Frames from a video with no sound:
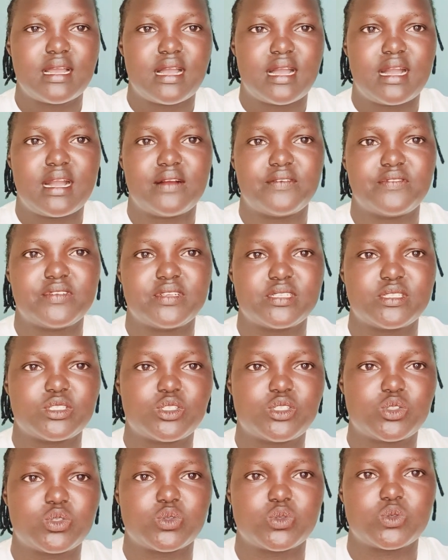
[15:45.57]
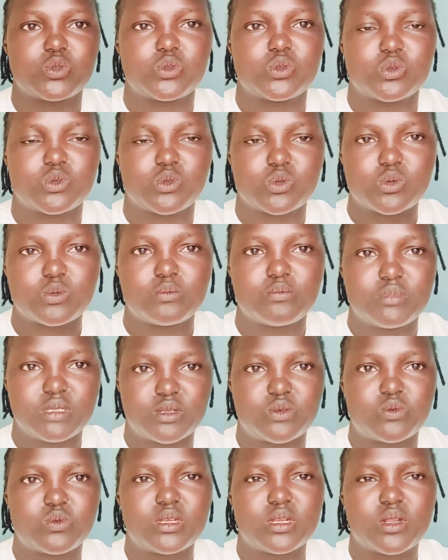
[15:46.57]
having to be
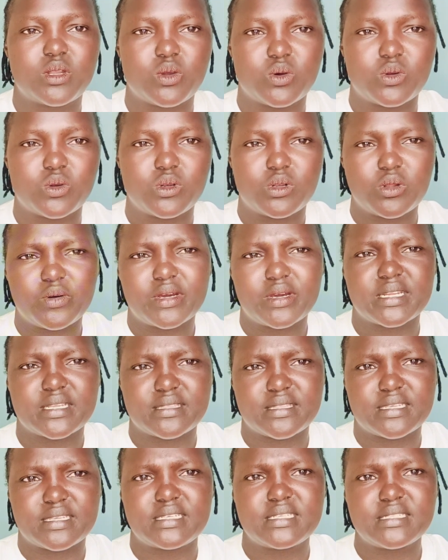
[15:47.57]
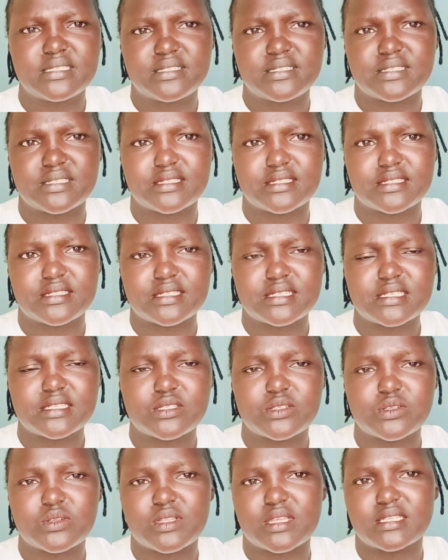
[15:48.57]
quick on lowering the interest rate
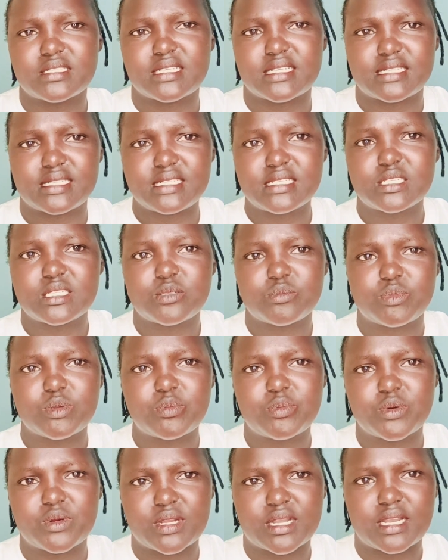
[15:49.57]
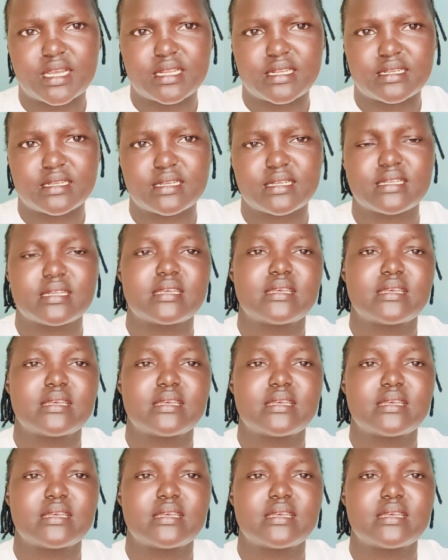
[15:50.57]
so that at least people can